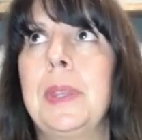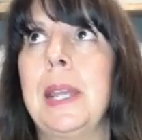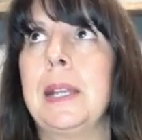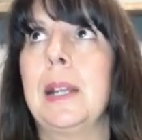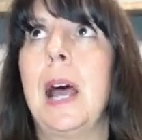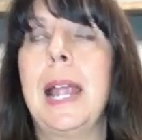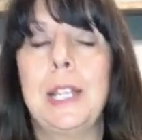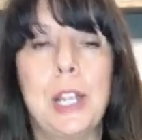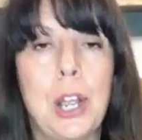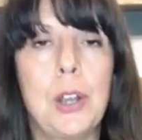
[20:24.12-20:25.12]
that I
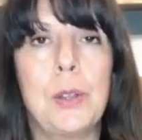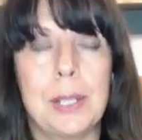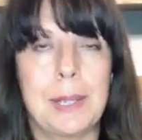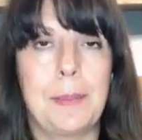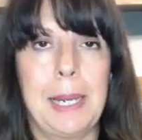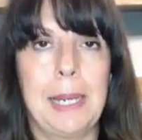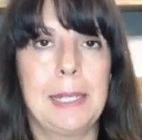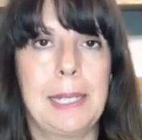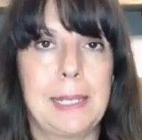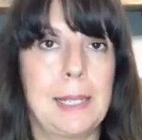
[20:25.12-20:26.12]
know that something
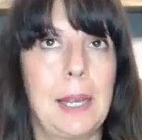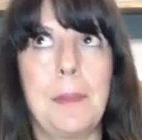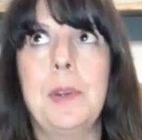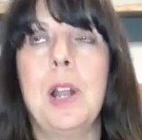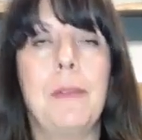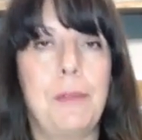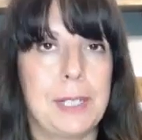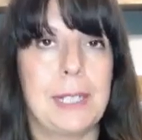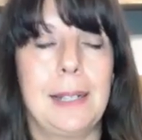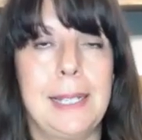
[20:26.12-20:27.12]
exists that I'm not
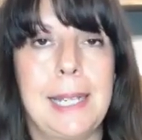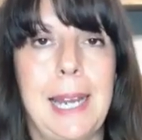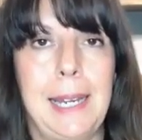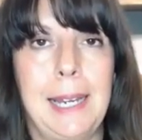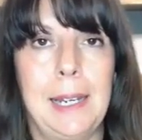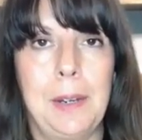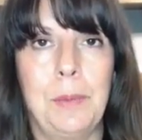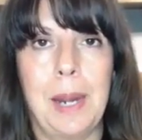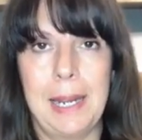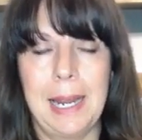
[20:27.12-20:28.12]
physically taking in
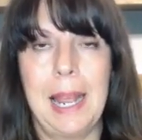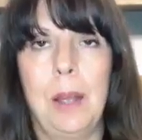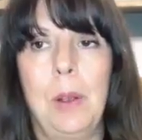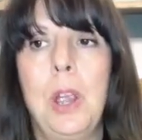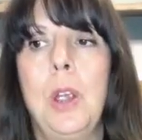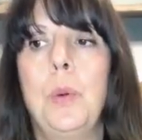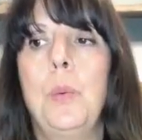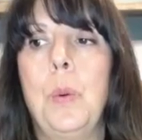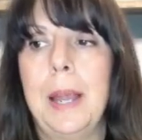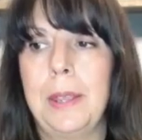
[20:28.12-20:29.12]
right now,
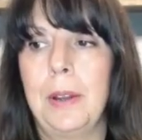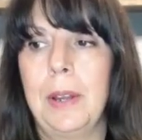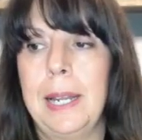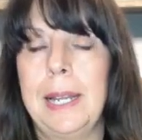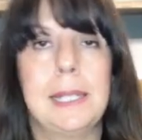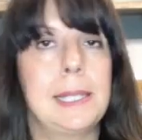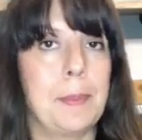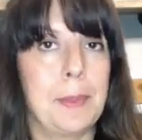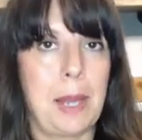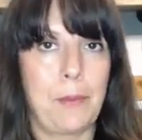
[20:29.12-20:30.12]
whether it is
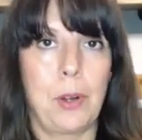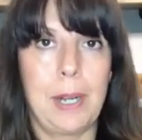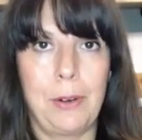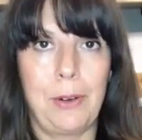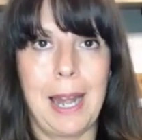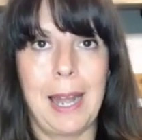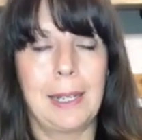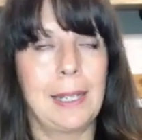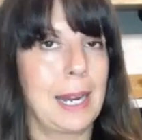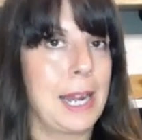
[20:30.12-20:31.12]
something I've already
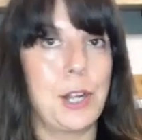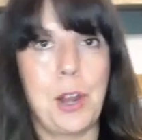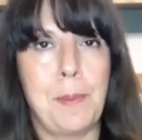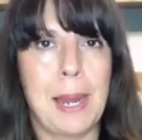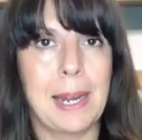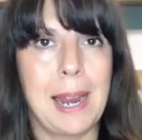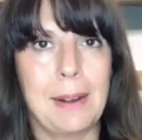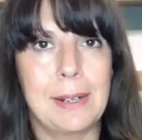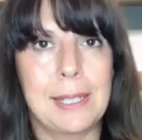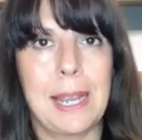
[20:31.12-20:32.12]
created, like I know my
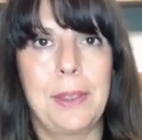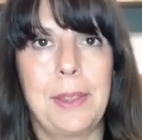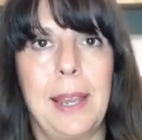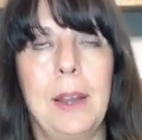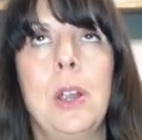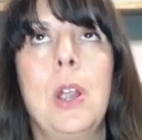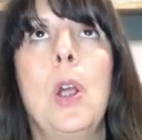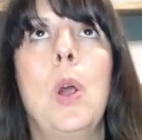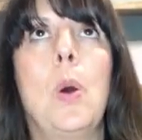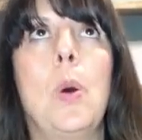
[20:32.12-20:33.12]
car is out there,
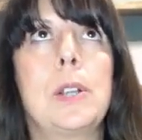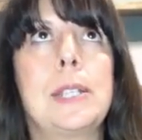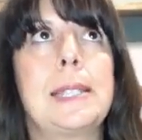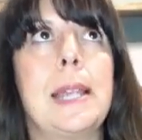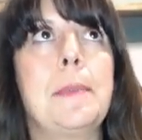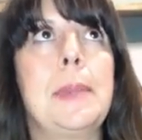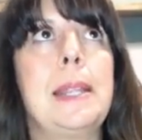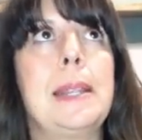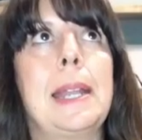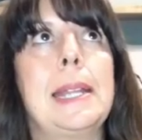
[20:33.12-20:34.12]
or
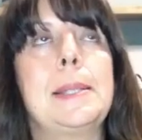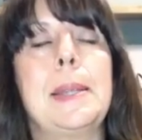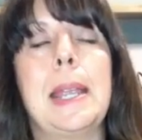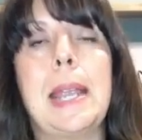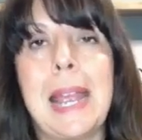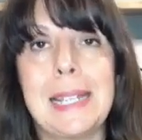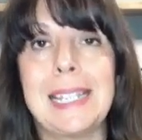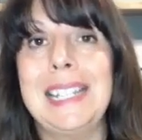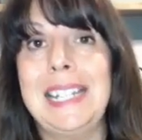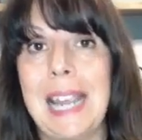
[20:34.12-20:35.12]
something that
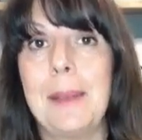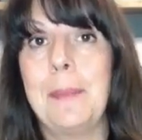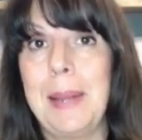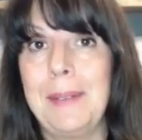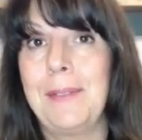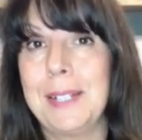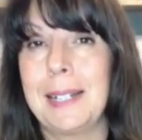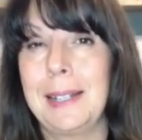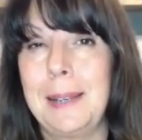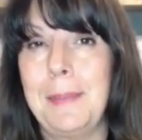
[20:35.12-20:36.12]
hasn't yet been
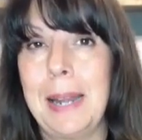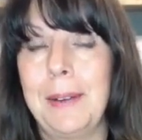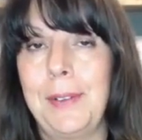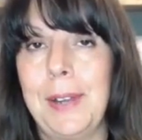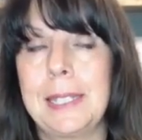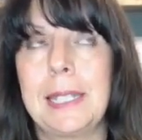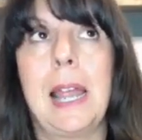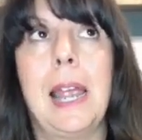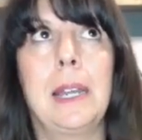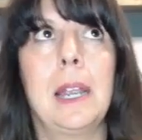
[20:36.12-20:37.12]
physically manifest,
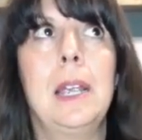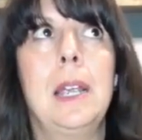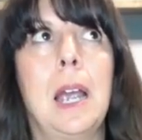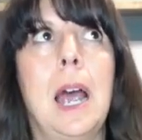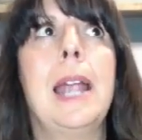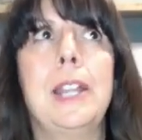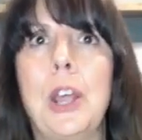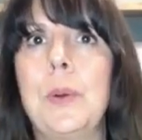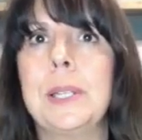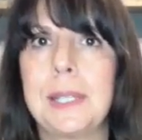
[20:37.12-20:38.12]
like I
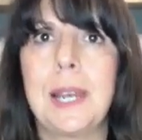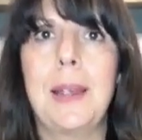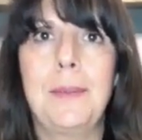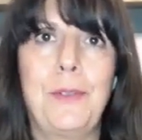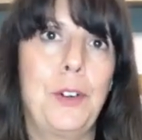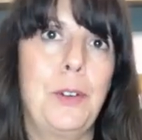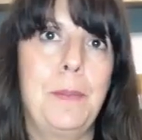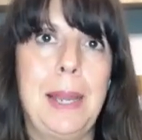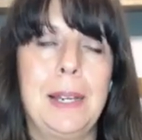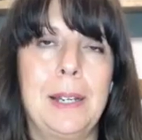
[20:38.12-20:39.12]
know it's time for
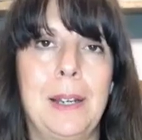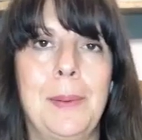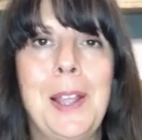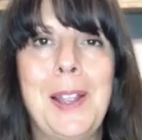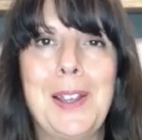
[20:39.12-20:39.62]
me to